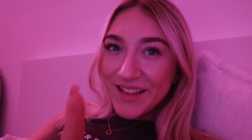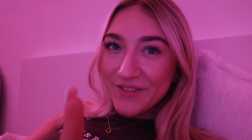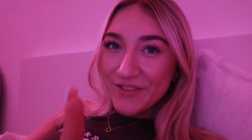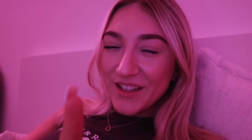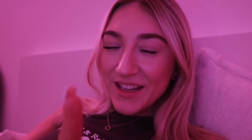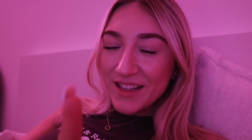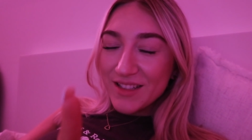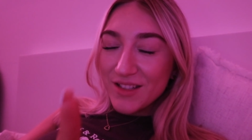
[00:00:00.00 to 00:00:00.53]
I love
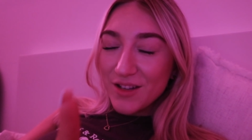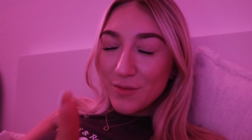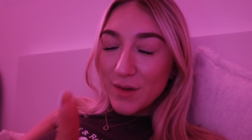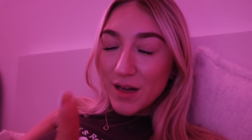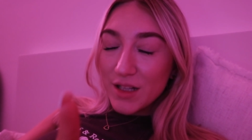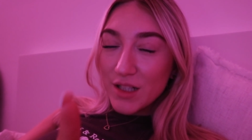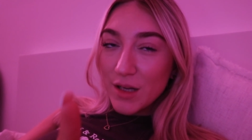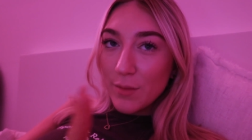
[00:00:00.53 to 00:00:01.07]
you guys so
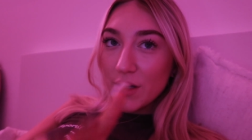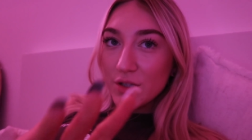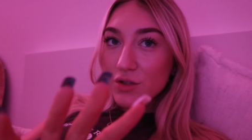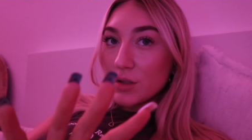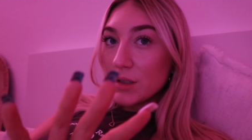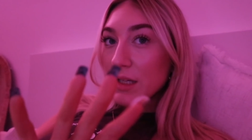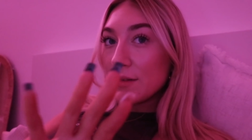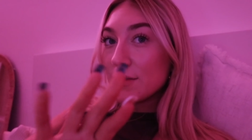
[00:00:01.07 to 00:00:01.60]
much, and make
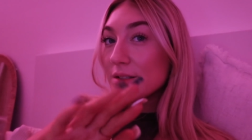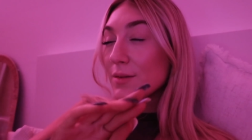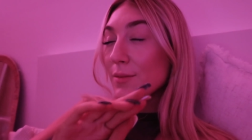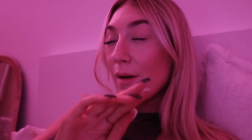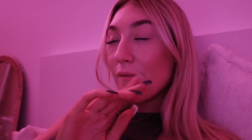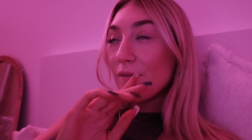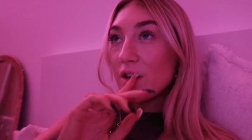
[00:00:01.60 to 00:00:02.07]
sure to leave some